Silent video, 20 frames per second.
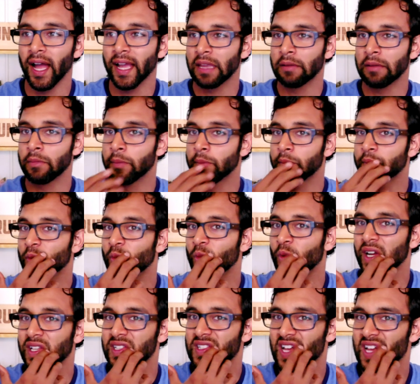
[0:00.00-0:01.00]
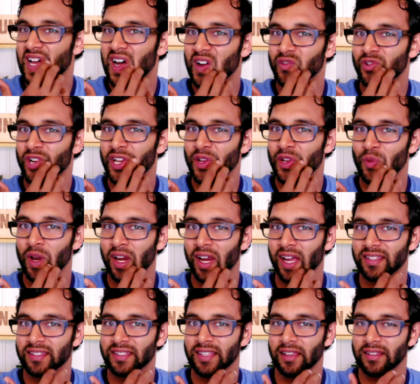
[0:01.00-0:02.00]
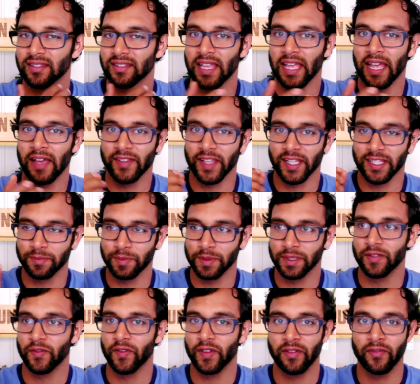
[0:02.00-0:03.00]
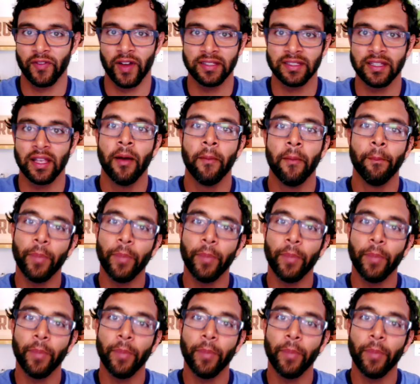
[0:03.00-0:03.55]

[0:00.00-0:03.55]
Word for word: I can't remember what Running Wear Hat says. They have like specific advice.